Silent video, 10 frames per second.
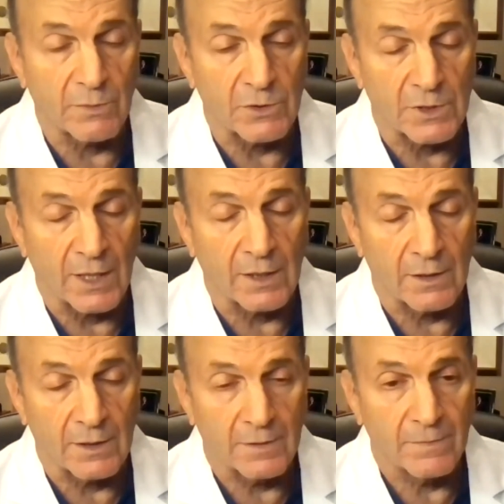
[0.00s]
most
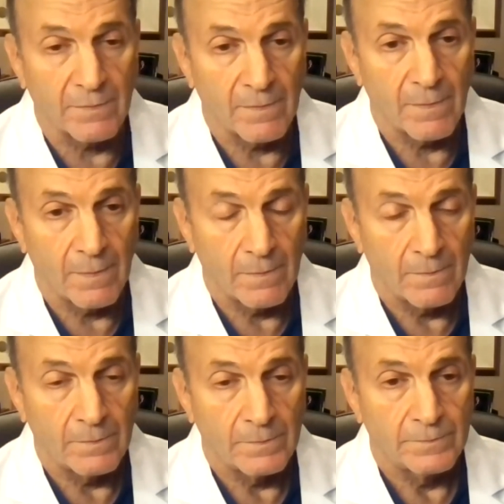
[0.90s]

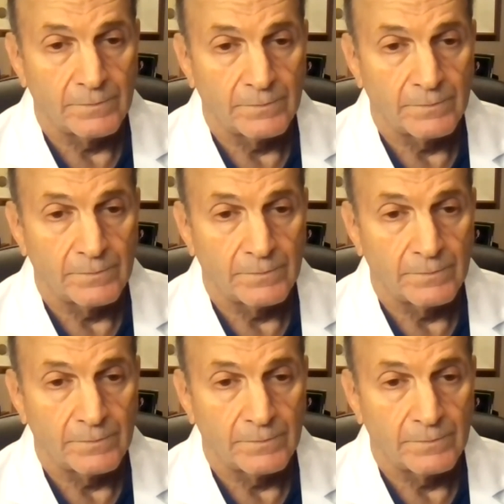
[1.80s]
likely.